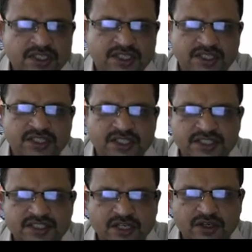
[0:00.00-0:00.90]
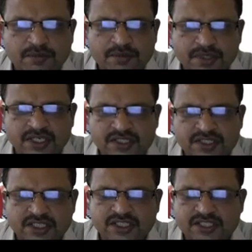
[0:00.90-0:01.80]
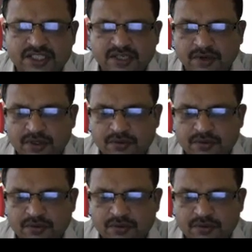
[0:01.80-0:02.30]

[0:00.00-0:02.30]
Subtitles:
in the design of gears, it is required